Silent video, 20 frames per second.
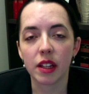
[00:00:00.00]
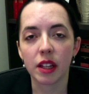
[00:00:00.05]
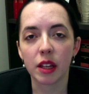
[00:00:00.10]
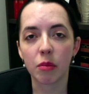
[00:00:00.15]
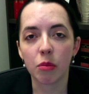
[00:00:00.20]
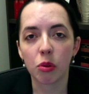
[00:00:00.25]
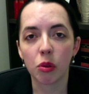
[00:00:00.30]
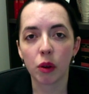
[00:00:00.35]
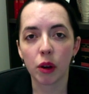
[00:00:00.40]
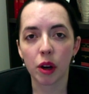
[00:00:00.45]
the
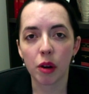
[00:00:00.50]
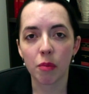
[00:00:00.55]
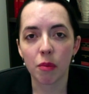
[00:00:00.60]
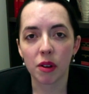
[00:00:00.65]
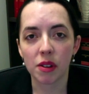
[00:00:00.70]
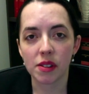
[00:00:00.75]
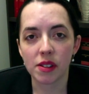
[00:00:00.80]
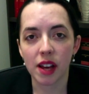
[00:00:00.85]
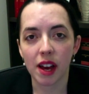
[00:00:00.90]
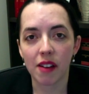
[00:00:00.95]
employer
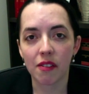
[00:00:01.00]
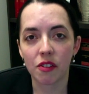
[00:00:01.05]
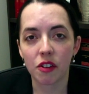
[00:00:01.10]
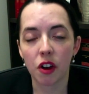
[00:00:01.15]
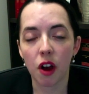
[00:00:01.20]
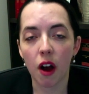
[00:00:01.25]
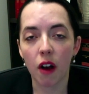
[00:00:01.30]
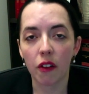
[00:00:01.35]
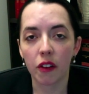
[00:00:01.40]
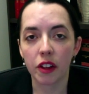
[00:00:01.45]
must have
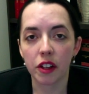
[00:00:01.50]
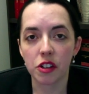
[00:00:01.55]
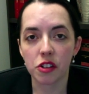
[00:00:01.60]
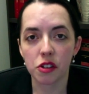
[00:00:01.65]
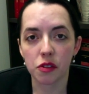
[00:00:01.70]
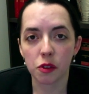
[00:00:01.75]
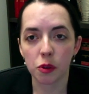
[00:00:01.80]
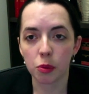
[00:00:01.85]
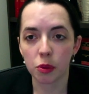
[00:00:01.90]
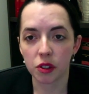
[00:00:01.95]
knowledge
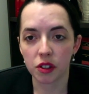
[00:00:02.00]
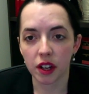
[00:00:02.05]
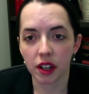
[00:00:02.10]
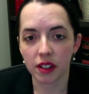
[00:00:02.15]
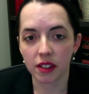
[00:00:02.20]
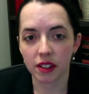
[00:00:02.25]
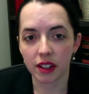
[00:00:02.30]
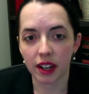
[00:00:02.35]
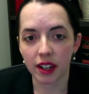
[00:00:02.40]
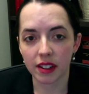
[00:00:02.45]
of the
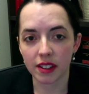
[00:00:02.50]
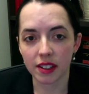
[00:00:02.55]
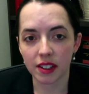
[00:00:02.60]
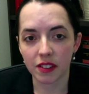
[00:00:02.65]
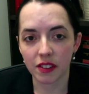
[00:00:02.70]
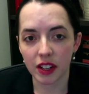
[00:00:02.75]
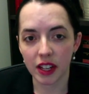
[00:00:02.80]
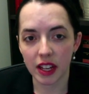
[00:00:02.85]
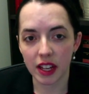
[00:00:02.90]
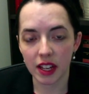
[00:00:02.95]
protected
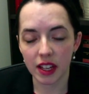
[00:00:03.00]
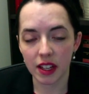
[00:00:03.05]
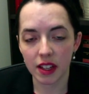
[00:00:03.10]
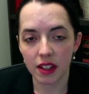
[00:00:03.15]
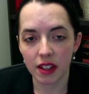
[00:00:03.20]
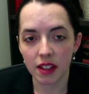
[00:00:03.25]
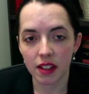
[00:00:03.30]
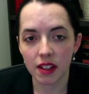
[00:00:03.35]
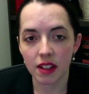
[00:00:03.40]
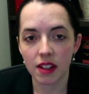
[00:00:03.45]
activity.
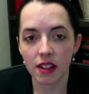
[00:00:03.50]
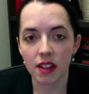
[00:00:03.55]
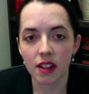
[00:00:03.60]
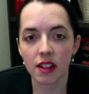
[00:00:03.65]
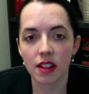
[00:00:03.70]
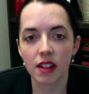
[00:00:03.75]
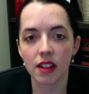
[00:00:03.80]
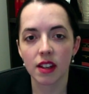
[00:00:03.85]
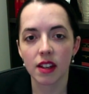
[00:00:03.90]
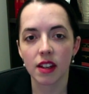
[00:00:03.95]

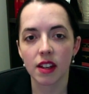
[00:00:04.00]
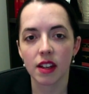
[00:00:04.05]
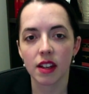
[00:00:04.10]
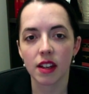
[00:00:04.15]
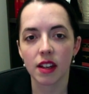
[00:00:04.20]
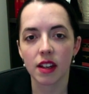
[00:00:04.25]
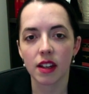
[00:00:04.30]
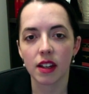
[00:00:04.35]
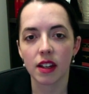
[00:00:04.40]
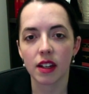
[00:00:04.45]

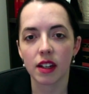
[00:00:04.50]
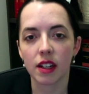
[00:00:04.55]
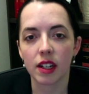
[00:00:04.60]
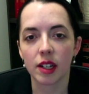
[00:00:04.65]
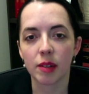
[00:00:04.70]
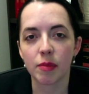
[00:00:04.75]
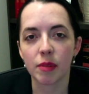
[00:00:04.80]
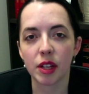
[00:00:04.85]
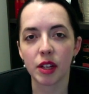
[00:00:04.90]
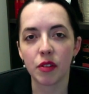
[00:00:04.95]

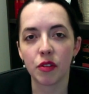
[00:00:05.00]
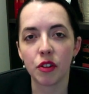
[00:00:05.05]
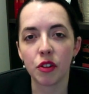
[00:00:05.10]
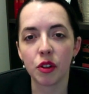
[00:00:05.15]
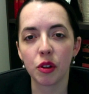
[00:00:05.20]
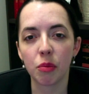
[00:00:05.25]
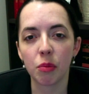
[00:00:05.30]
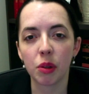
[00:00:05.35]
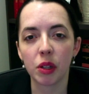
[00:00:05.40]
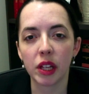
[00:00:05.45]
If you
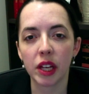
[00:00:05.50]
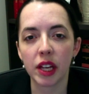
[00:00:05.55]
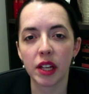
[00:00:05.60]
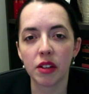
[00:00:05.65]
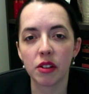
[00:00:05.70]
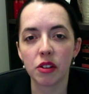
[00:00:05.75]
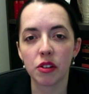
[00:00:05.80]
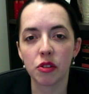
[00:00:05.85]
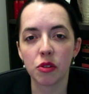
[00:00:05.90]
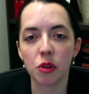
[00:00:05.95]

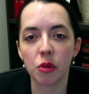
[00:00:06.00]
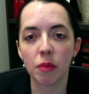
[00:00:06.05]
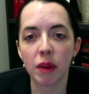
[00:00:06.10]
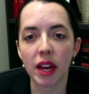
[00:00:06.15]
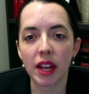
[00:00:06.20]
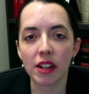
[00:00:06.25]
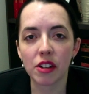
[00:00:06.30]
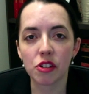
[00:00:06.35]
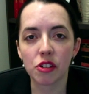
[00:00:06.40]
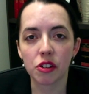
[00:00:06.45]
complain to a
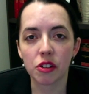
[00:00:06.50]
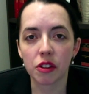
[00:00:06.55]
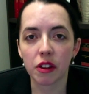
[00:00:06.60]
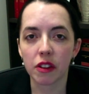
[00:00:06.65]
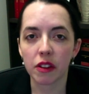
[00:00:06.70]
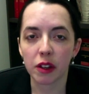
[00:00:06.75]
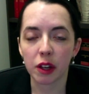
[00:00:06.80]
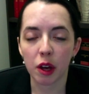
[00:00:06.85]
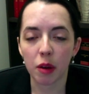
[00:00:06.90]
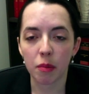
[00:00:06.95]
manager, then
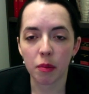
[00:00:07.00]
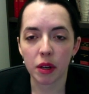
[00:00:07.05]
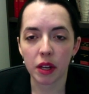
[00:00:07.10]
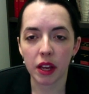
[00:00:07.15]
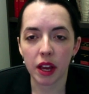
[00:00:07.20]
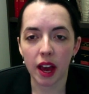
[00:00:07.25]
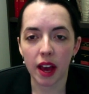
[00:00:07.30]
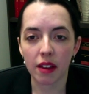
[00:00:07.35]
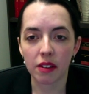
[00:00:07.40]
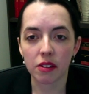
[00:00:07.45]
the
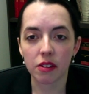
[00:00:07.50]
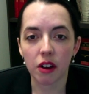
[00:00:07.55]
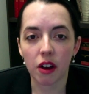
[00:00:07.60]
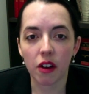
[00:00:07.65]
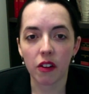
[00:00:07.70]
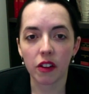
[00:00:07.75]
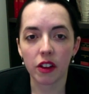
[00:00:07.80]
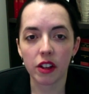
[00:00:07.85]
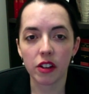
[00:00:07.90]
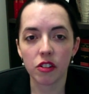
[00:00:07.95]
company has
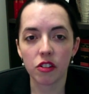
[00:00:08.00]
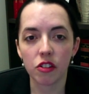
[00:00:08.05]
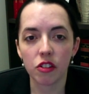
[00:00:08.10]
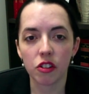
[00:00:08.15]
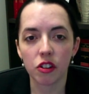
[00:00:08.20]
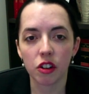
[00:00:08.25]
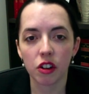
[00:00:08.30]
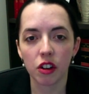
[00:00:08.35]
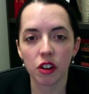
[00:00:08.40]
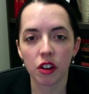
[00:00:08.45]
knowledge.
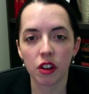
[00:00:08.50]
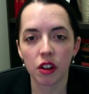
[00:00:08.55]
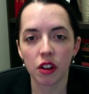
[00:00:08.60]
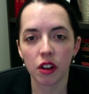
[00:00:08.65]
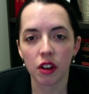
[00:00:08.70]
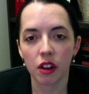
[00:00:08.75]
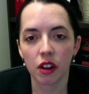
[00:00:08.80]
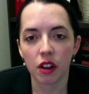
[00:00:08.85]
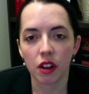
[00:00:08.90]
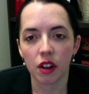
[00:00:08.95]

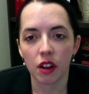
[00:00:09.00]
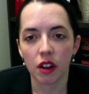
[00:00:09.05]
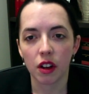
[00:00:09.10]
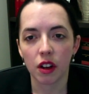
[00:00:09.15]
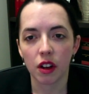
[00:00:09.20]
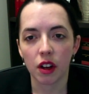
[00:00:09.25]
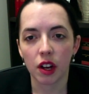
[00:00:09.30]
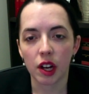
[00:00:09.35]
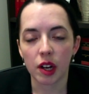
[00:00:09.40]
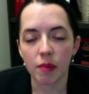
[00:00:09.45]

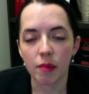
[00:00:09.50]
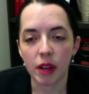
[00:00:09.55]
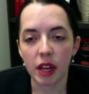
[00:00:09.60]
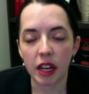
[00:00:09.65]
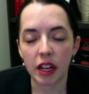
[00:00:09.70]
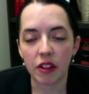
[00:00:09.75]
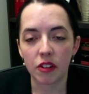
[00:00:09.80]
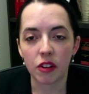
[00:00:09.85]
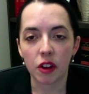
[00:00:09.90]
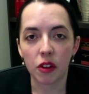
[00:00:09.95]
And
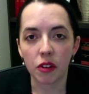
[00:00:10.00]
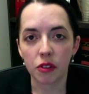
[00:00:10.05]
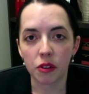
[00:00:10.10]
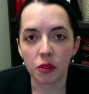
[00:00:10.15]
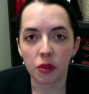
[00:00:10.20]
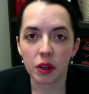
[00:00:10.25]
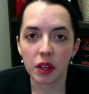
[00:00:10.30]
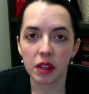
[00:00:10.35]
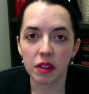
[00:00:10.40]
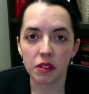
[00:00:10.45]
it's
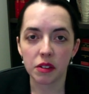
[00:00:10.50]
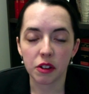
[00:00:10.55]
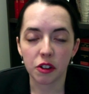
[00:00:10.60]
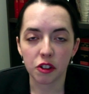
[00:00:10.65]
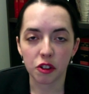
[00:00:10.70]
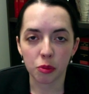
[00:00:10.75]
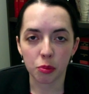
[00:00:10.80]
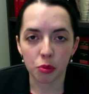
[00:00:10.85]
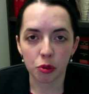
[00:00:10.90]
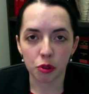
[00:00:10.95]
also easier
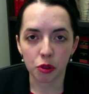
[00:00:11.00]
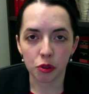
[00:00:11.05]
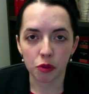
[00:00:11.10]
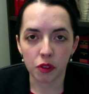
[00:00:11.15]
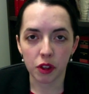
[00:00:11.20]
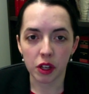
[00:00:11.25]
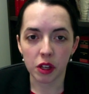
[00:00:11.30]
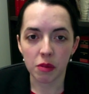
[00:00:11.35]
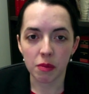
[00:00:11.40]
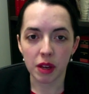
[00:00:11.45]
to prove
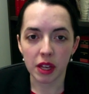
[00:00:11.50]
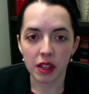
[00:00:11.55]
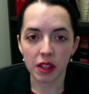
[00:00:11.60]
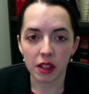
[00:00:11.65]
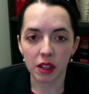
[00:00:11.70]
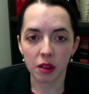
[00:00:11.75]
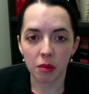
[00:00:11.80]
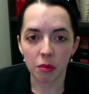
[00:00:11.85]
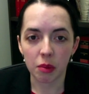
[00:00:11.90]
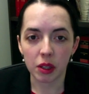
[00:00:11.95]
that you made the
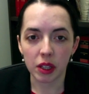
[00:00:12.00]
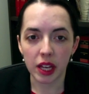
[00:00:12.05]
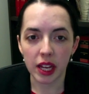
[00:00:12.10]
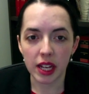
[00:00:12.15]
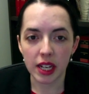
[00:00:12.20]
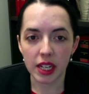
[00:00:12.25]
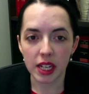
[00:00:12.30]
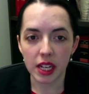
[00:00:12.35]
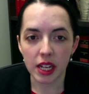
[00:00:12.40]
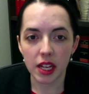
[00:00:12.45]

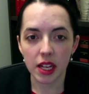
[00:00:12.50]
complaint.